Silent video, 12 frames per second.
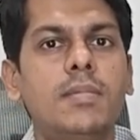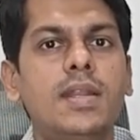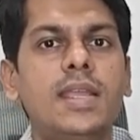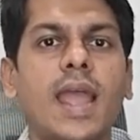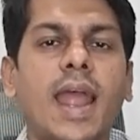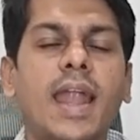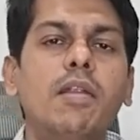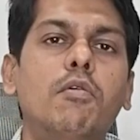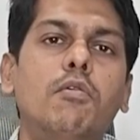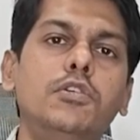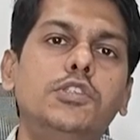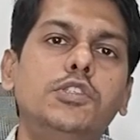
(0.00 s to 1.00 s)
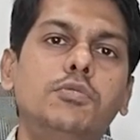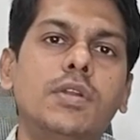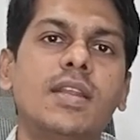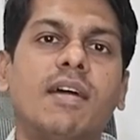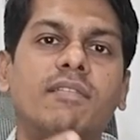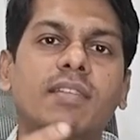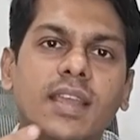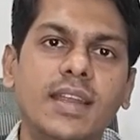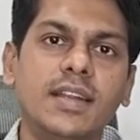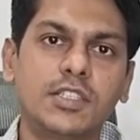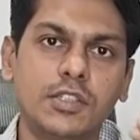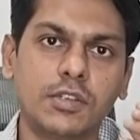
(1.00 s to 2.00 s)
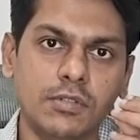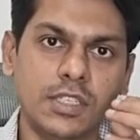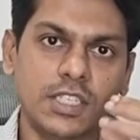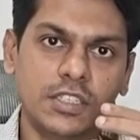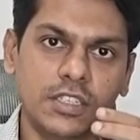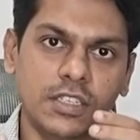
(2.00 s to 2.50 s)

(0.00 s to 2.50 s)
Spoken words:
handholds you and navigates through this journey